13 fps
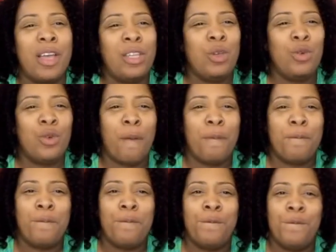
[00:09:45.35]
And you could
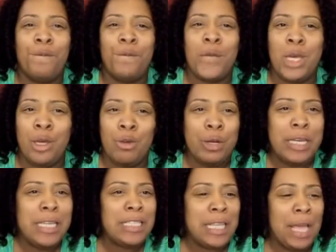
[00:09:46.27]
feel
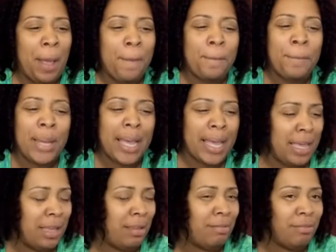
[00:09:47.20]
his
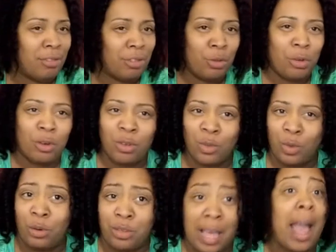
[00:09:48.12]
pain through those
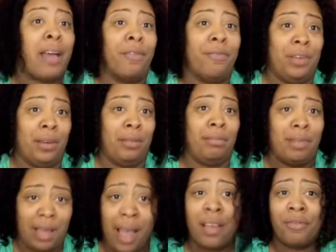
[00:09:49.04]
words. I
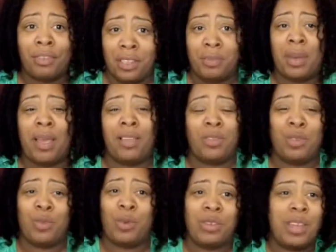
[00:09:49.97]
could feel his pain through
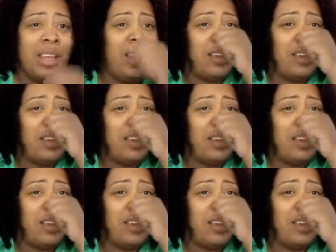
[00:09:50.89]
his words.